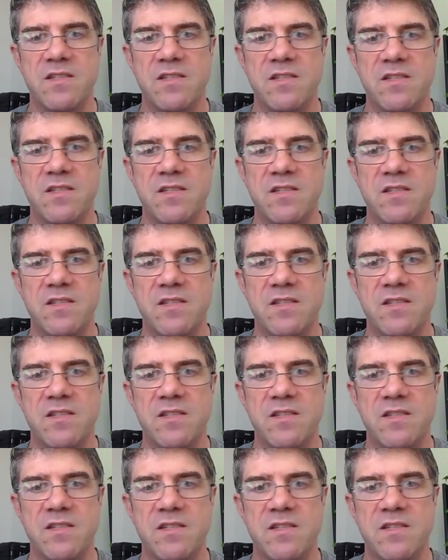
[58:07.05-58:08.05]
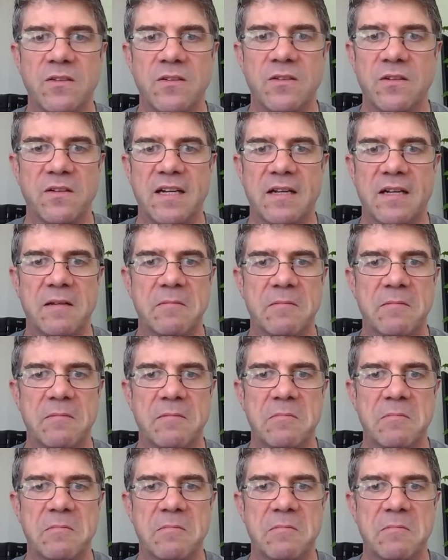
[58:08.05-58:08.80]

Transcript: That, that, that you know, I,